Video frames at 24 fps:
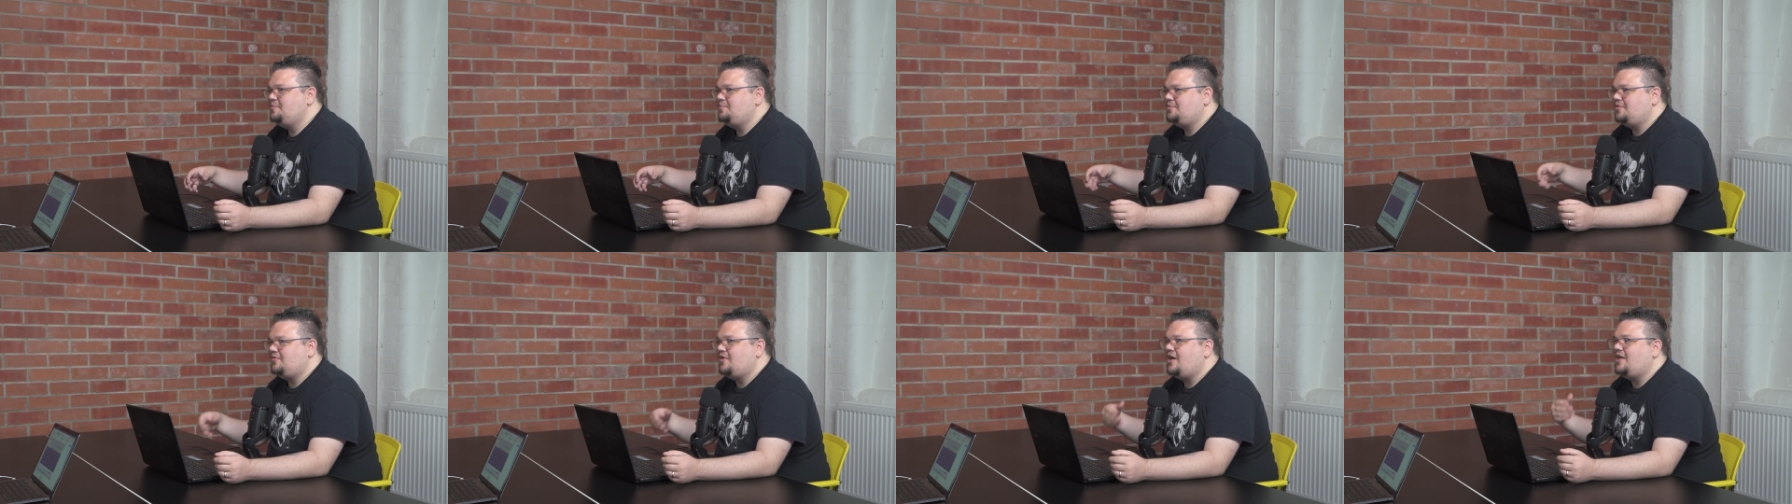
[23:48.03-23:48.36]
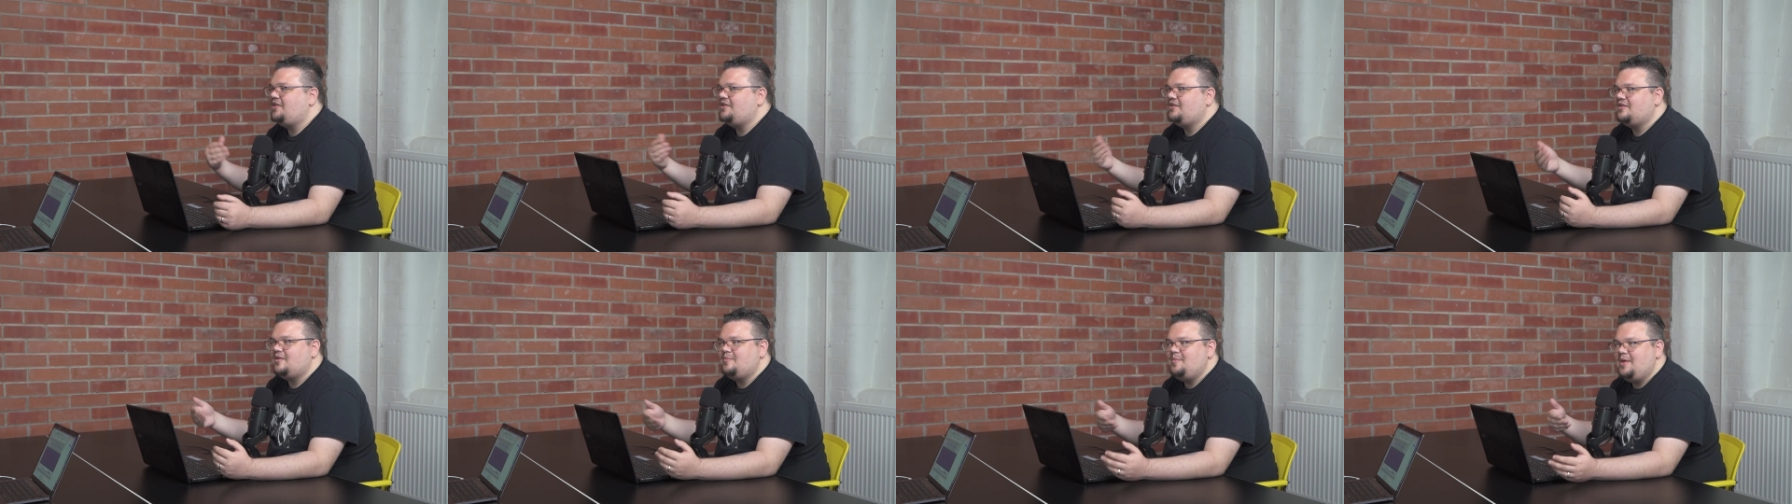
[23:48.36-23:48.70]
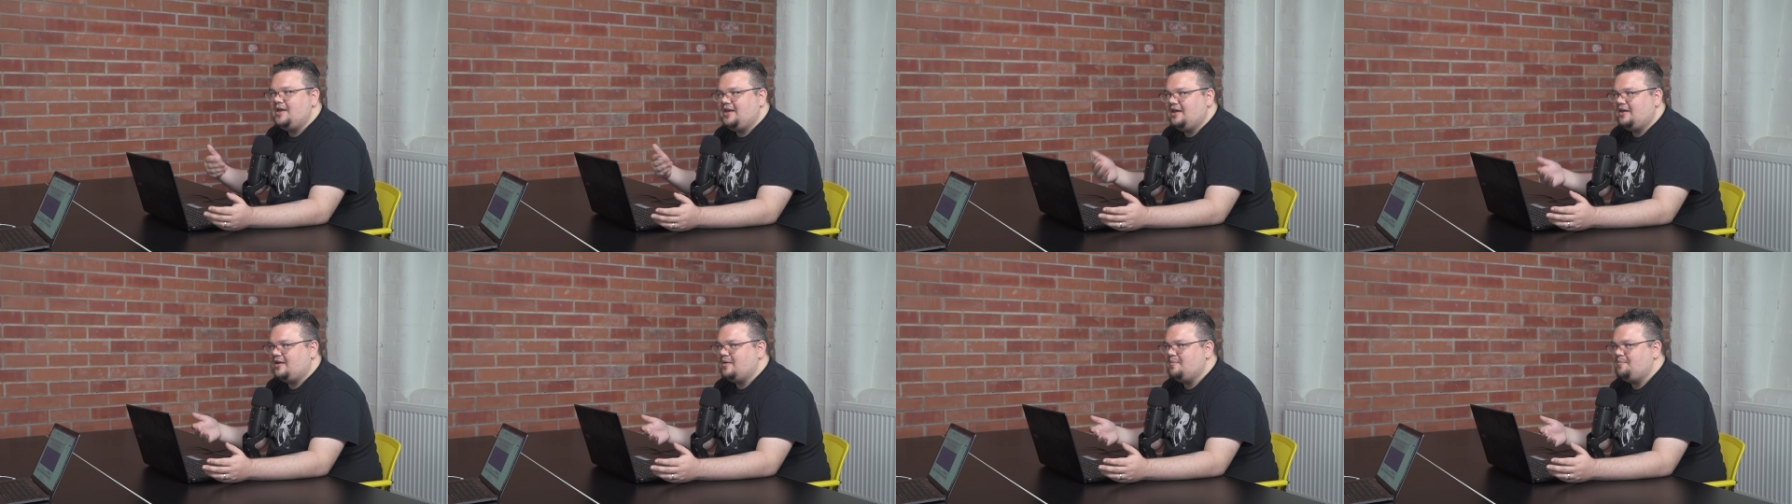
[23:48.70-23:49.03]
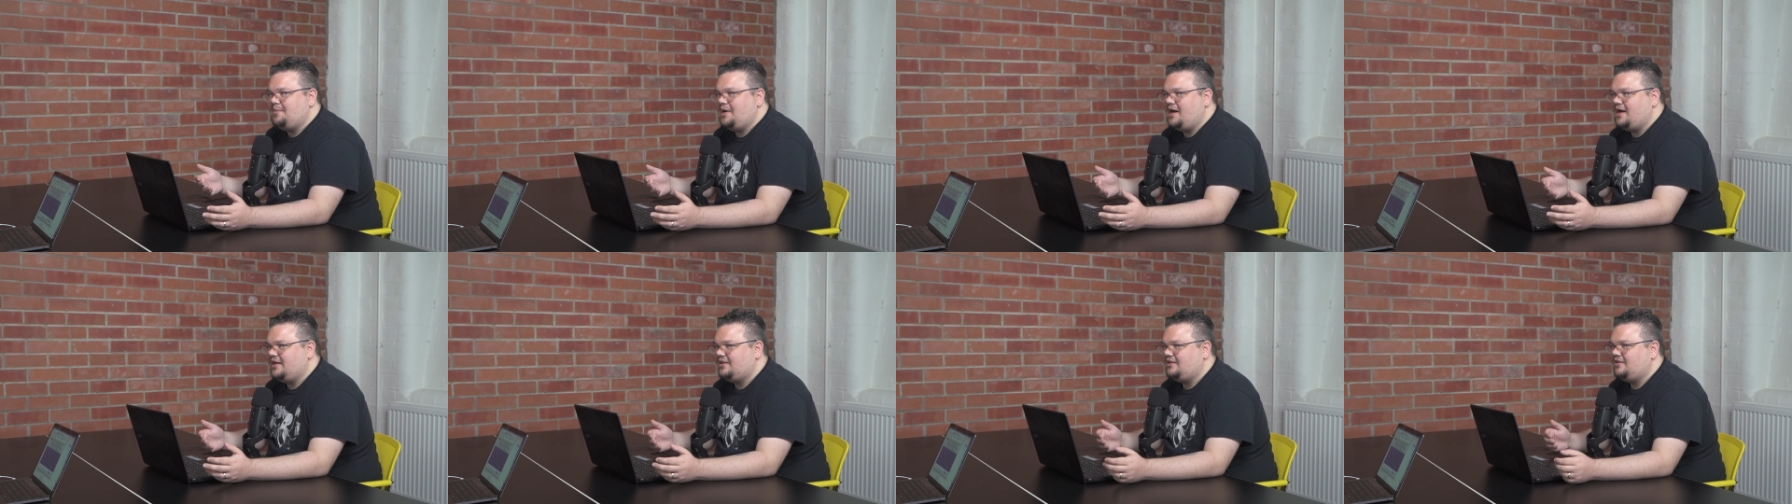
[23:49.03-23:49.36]
but rather than make it
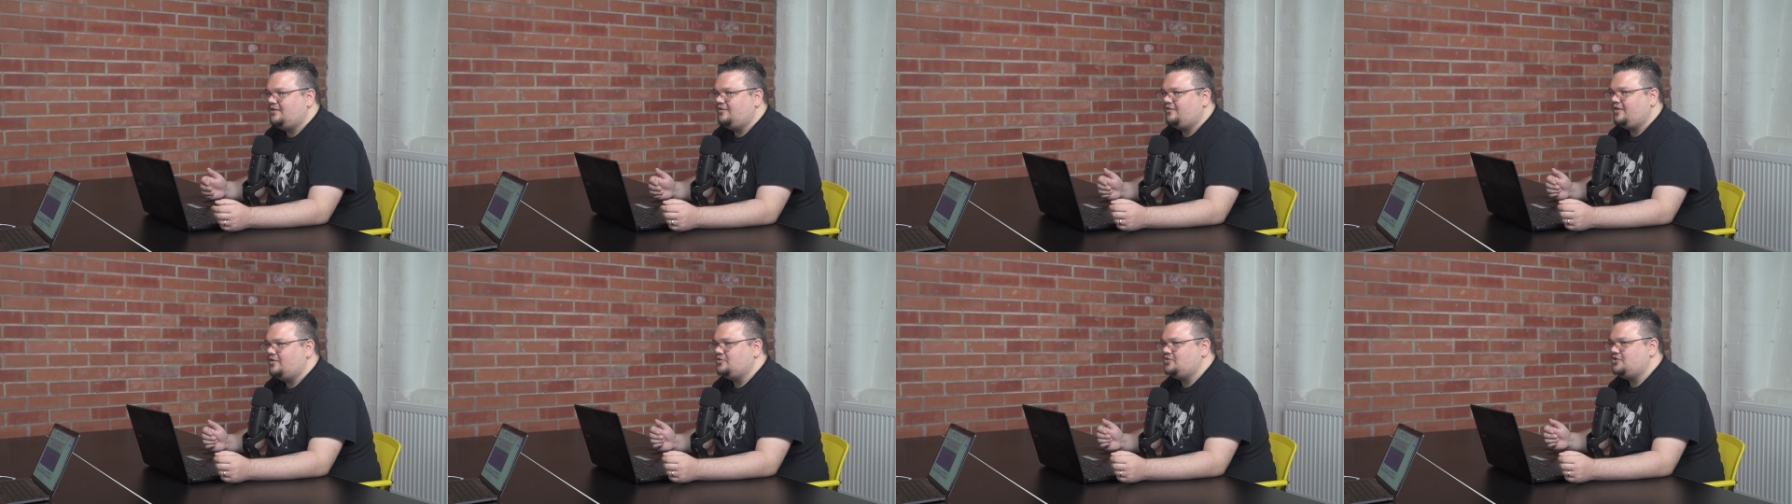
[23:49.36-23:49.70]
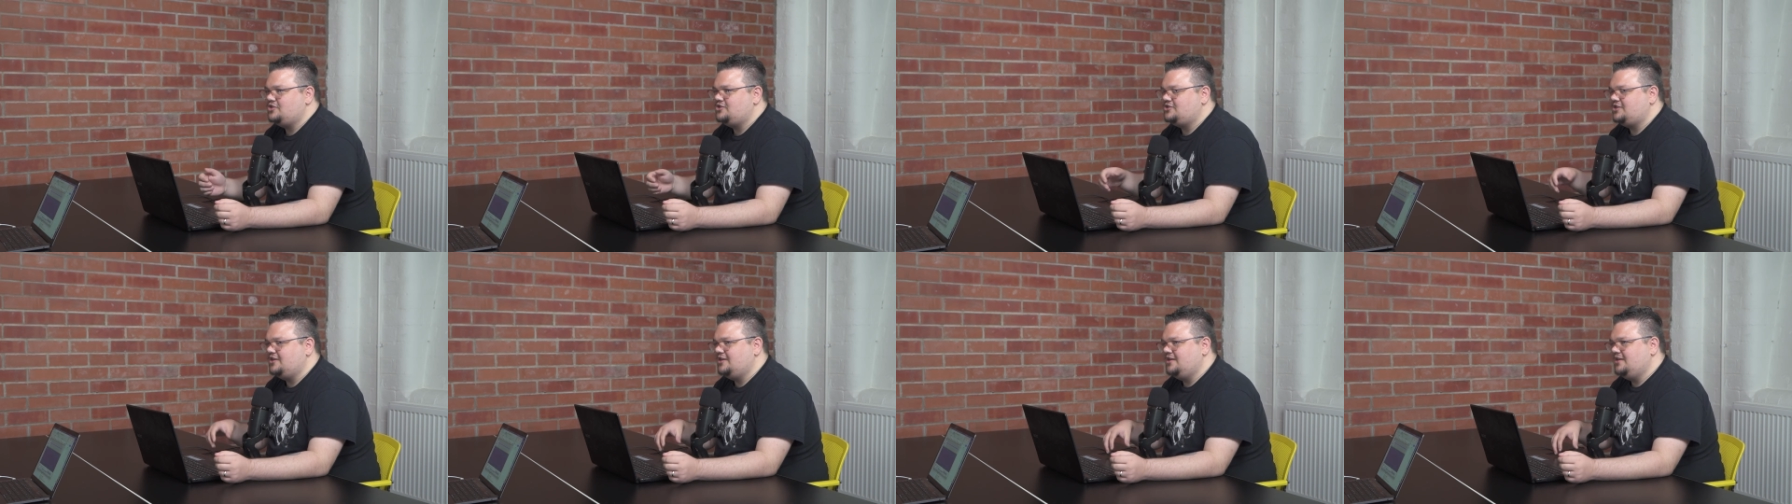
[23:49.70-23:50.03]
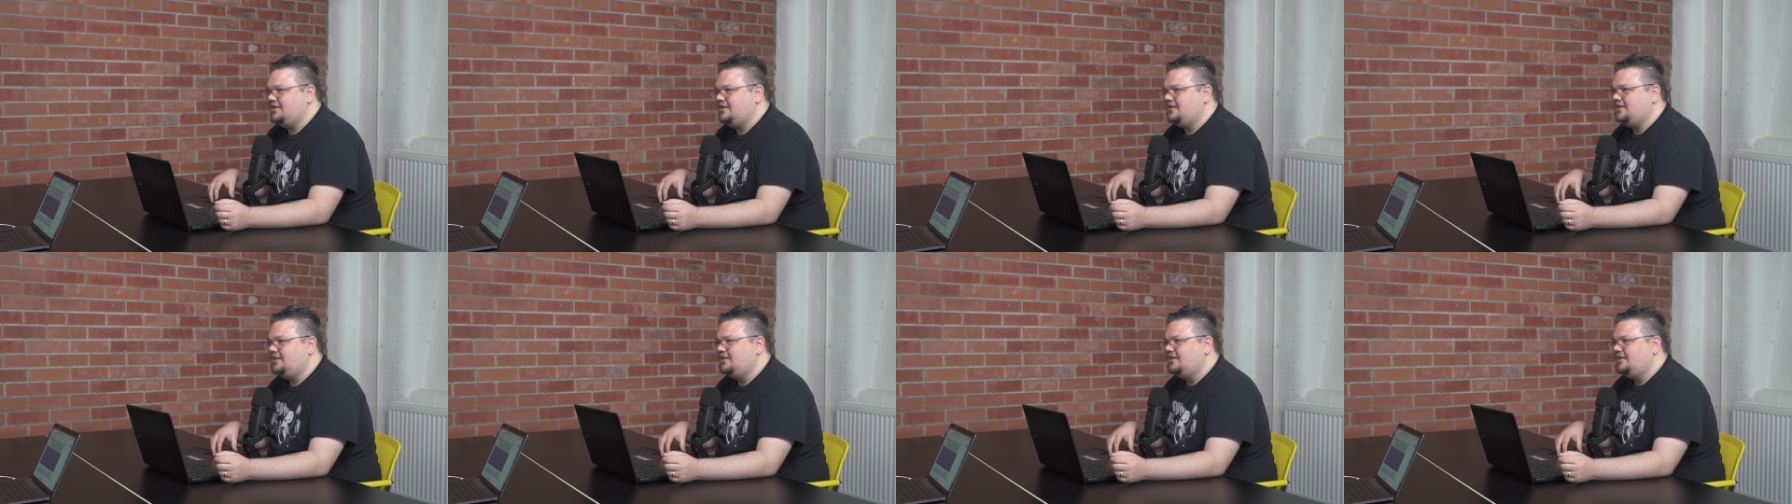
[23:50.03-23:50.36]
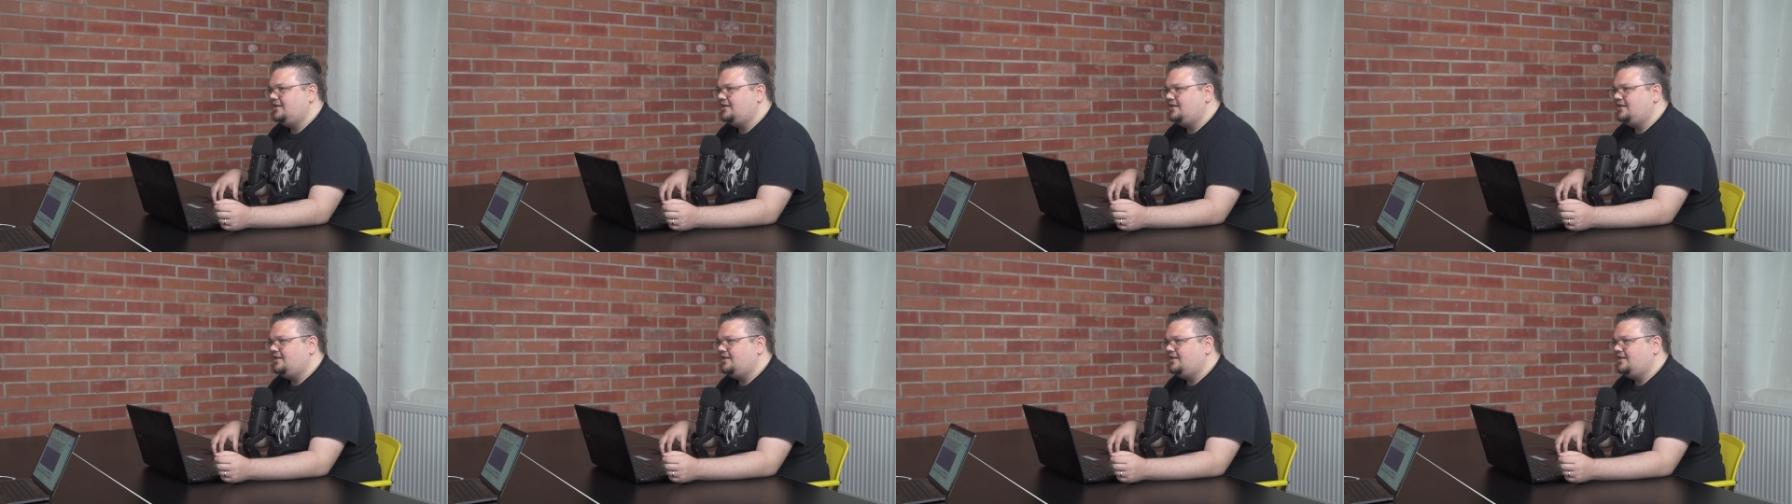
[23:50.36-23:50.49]
combative, I'll just say,